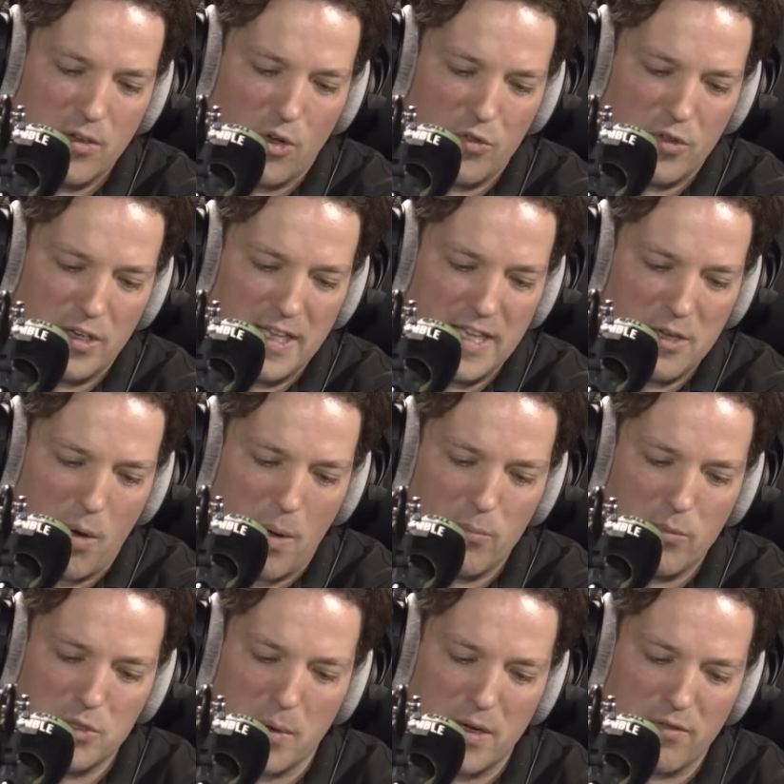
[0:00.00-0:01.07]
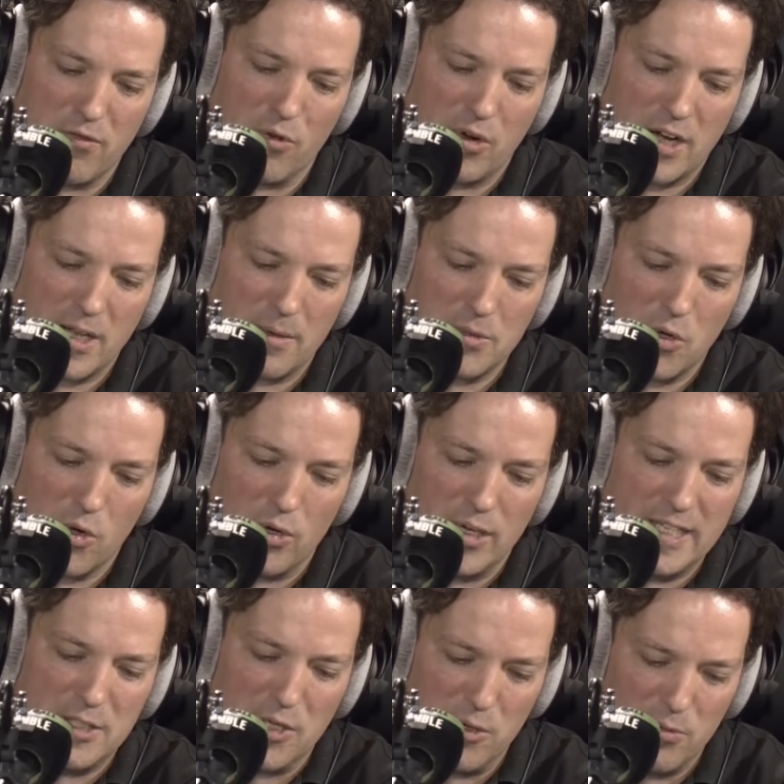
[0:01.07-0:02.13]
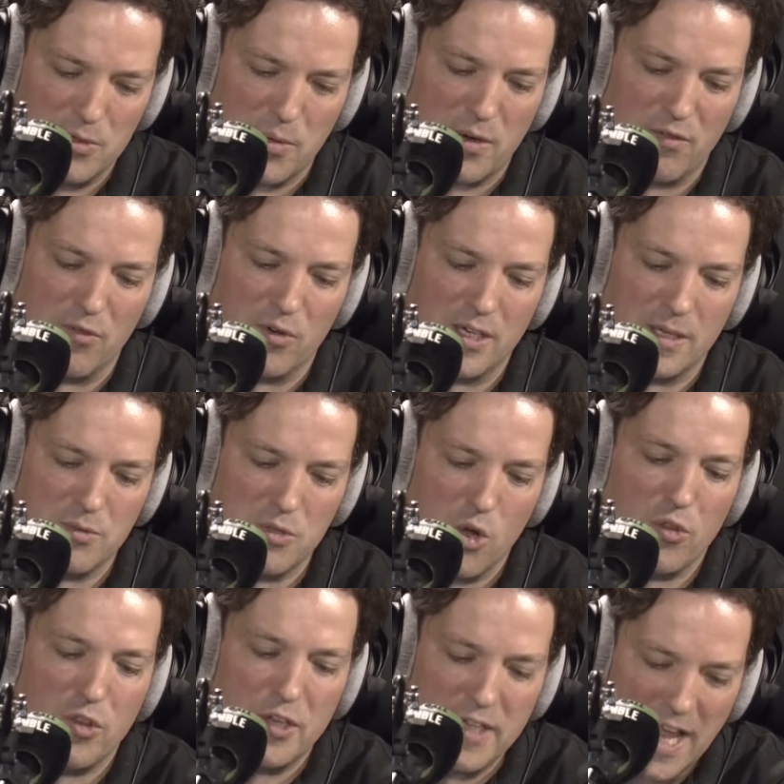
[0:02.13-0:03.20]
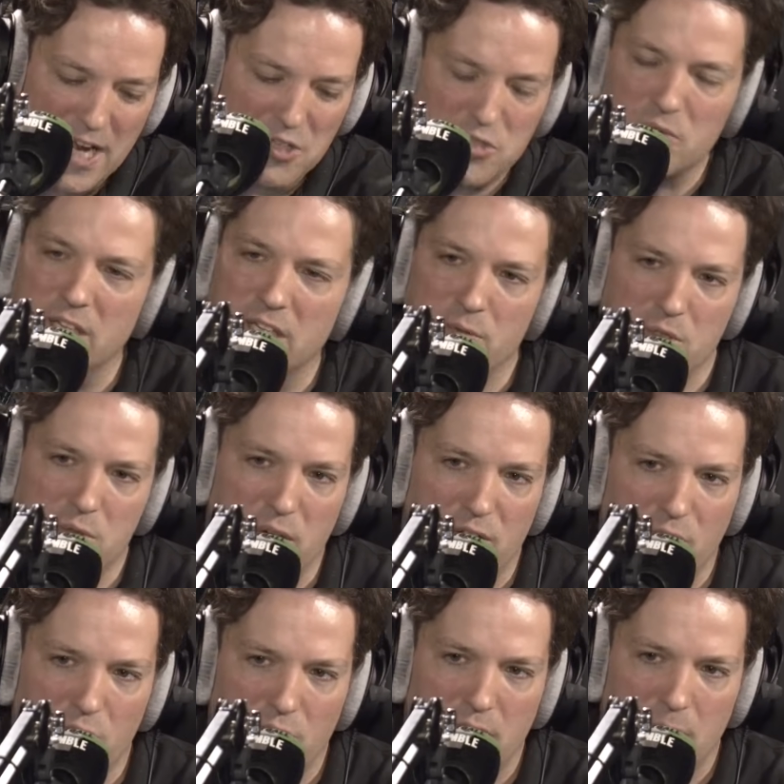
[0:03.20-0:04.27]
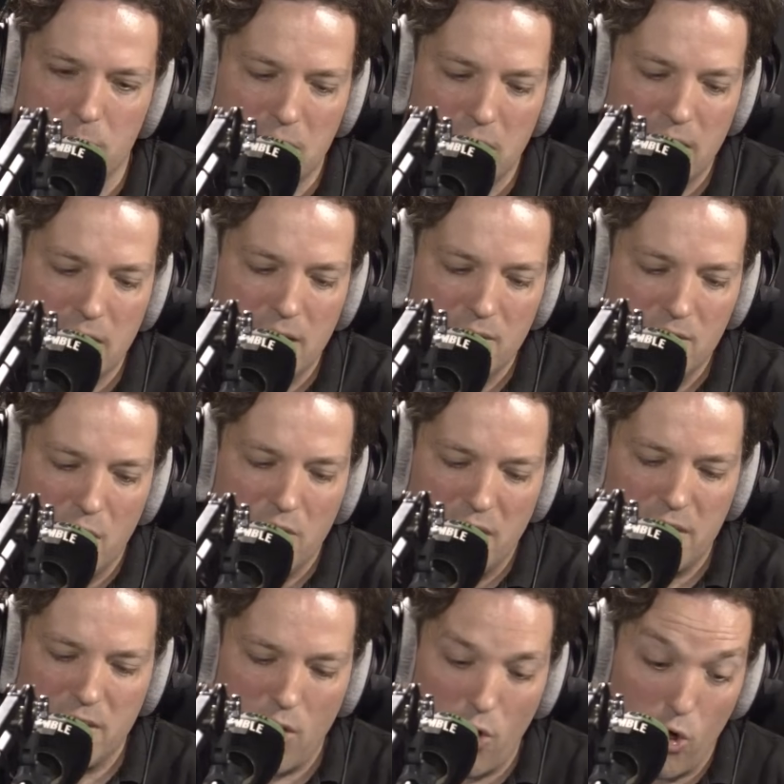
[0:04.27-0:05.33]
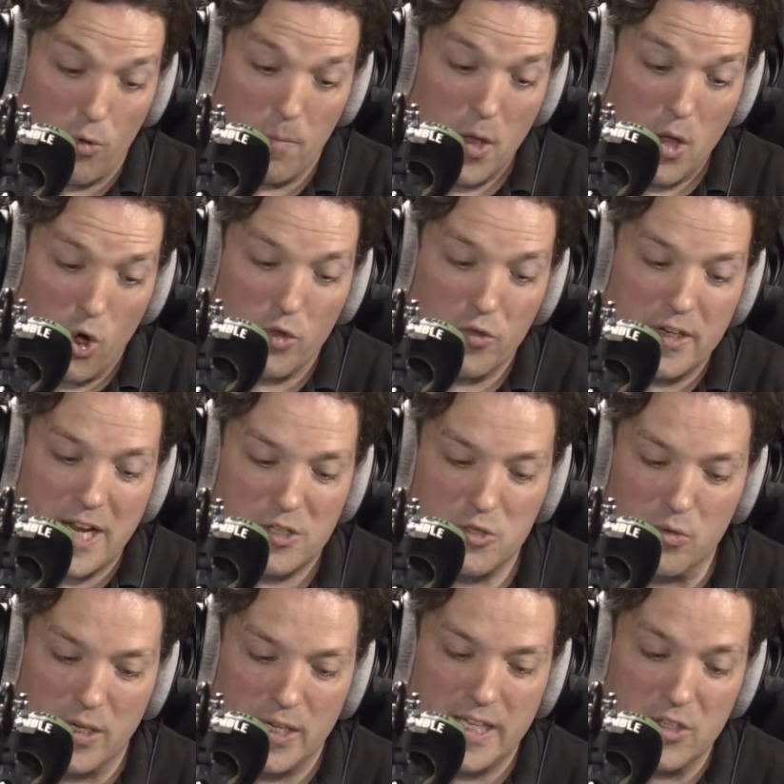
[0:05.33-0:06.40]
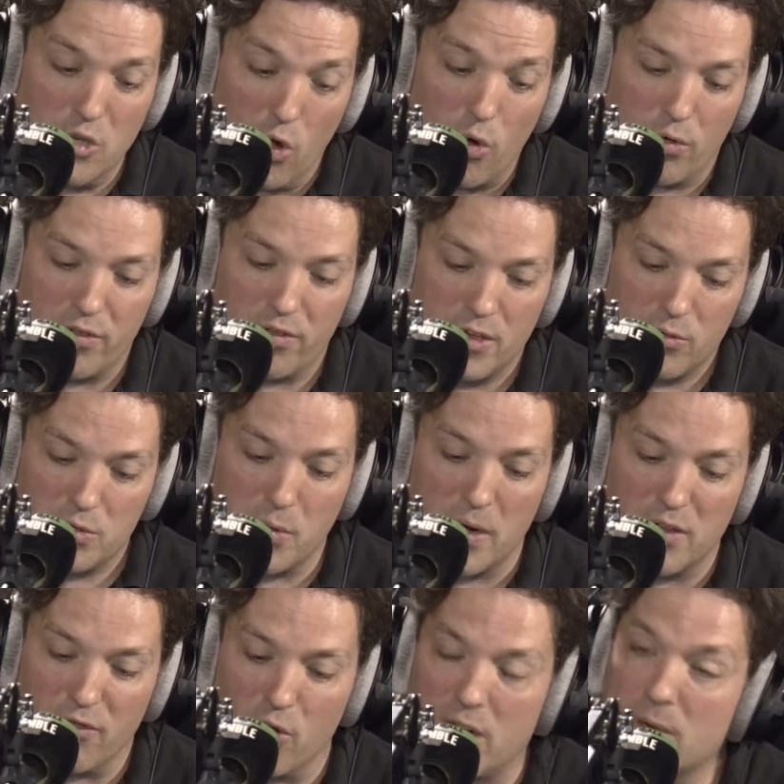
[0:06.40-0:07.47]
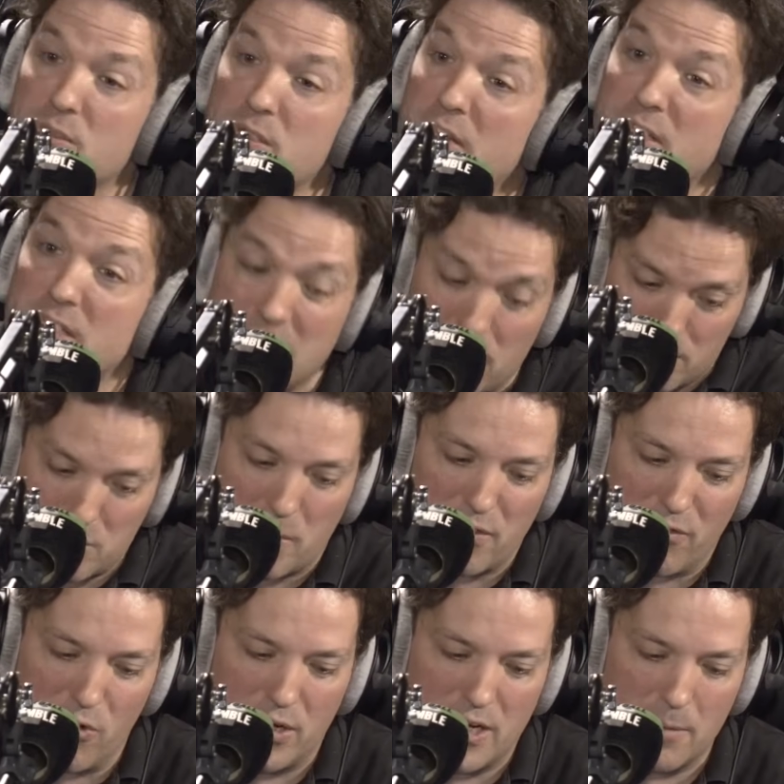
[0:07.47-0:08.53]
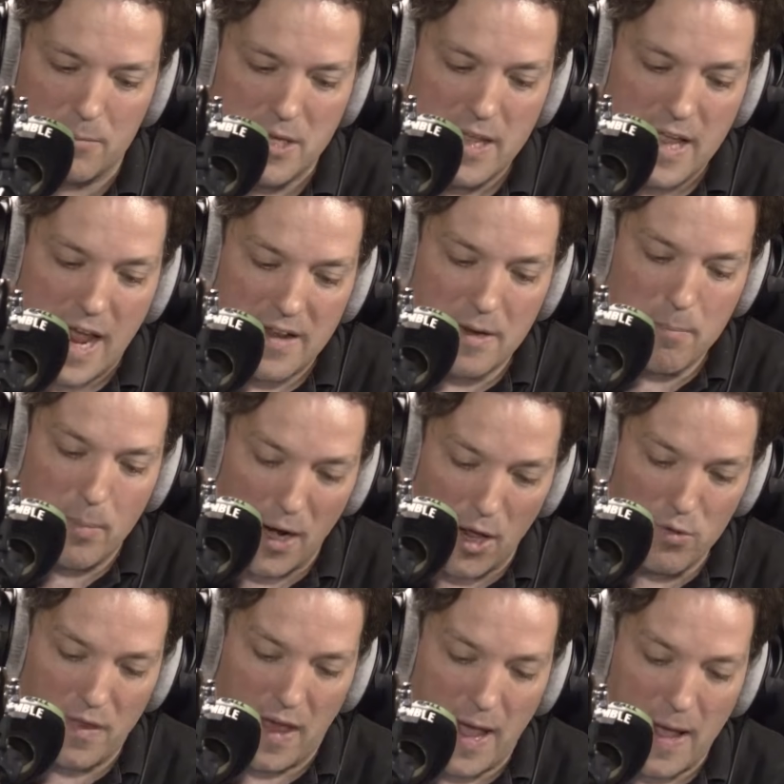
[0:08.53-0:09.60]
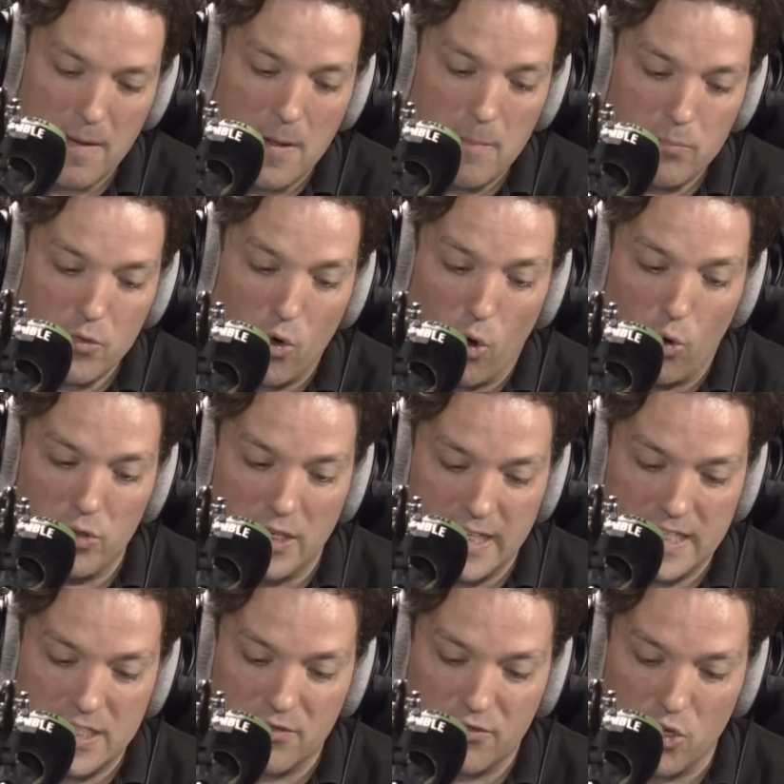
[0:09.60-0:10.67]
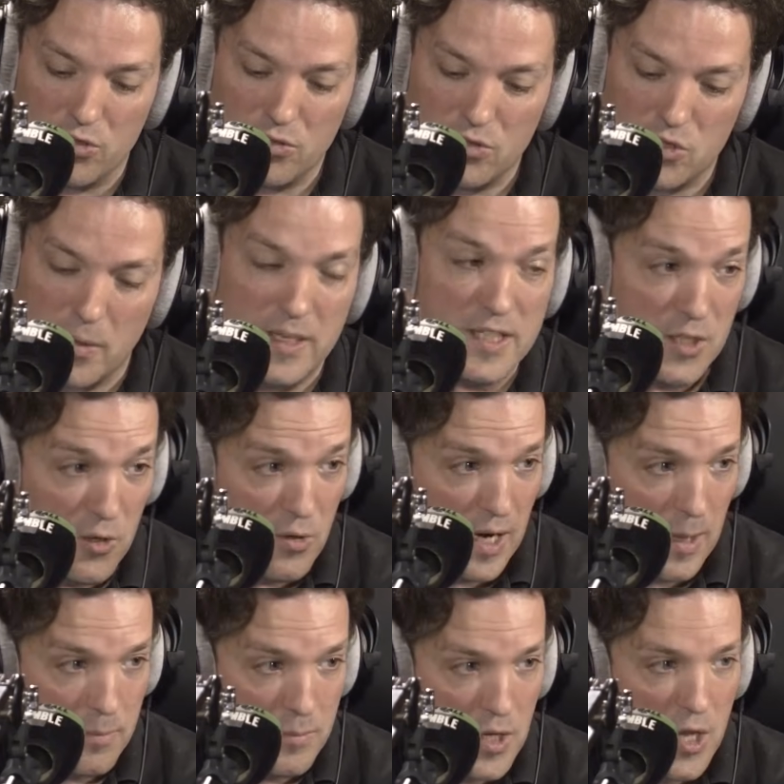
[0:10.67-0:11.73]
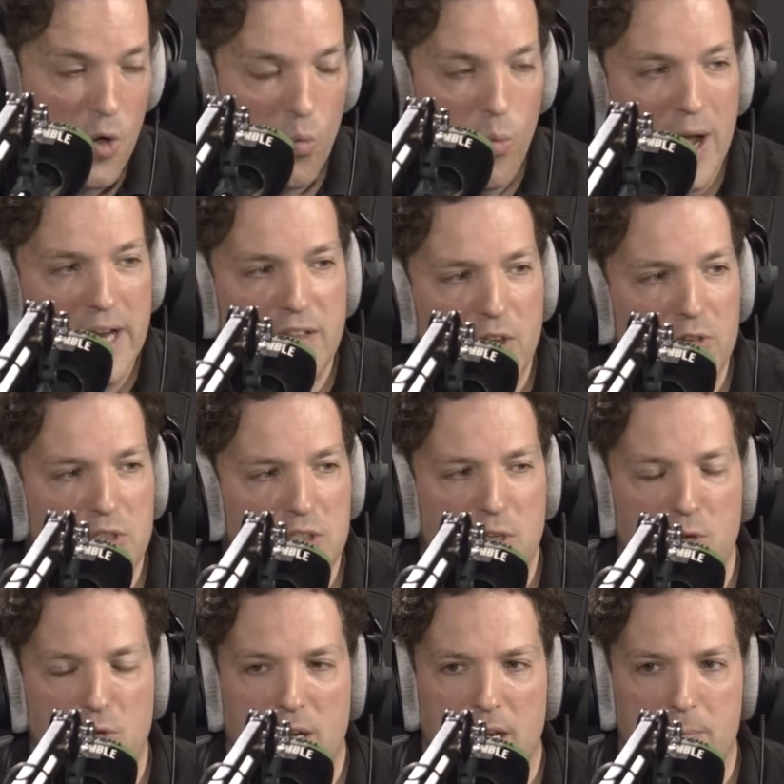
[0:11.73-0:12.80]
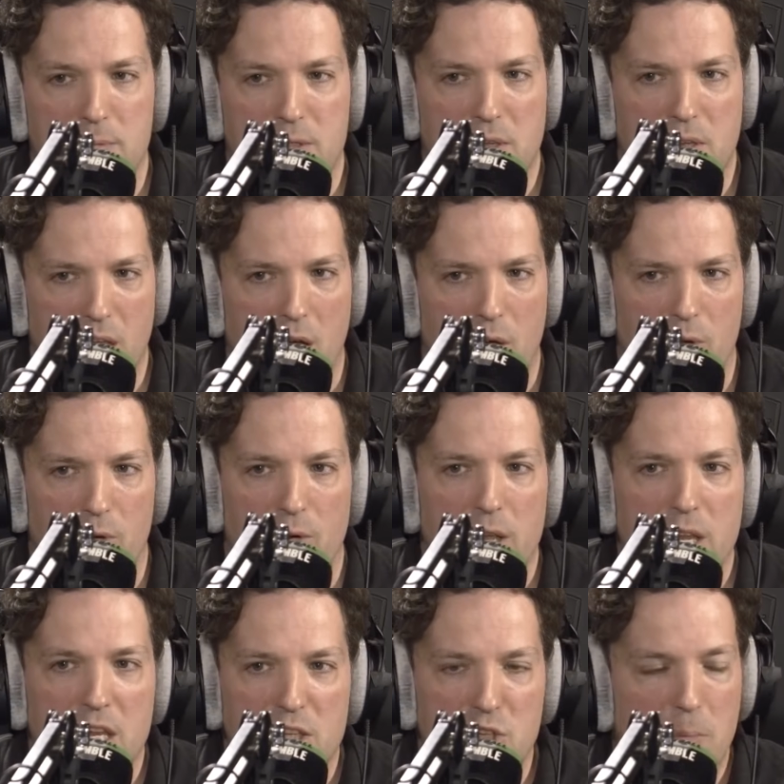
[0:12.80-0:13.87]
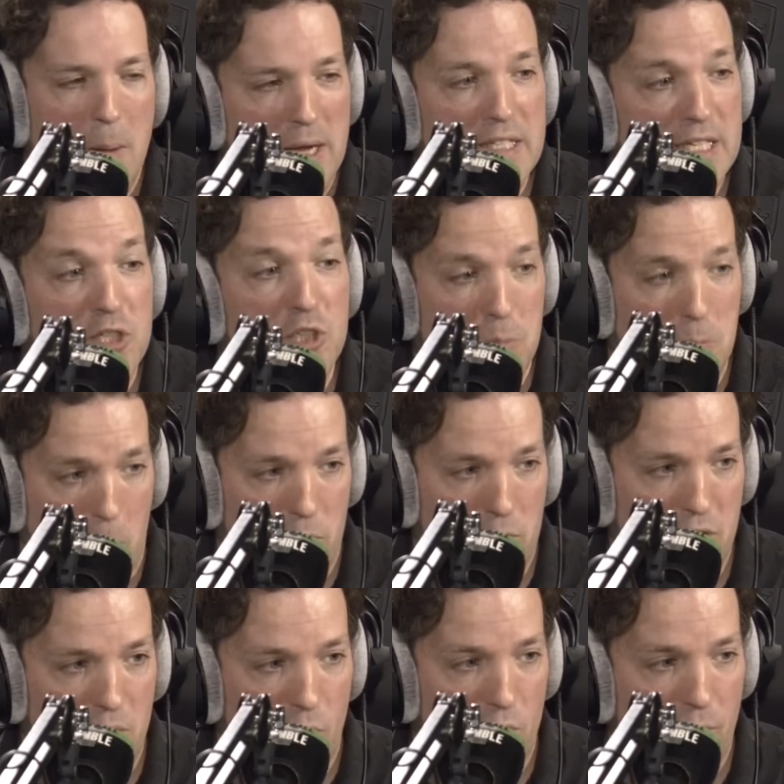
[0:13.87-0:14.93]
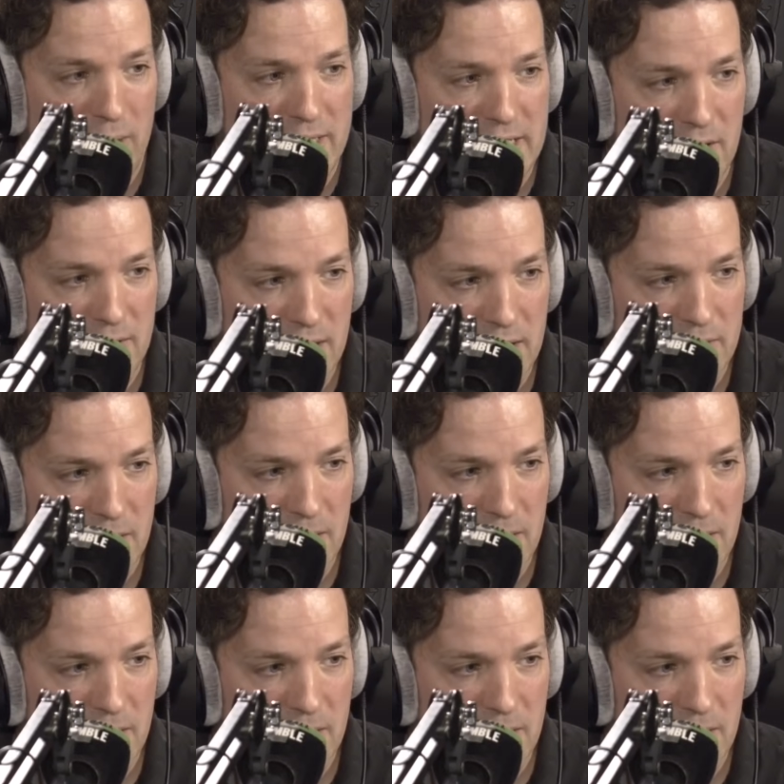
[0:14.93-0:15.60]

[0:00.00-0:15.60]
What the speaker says: Or the League One with 24 clubs? Or League Two with 24 clubs? Or the National League with 24 clubs? No, or the National League North with 24 clubs. National League South with 24 clubs. And then below that, all the leagues have got 22 clubs. Where do those 2 clubs go? You basically just push them all the way down.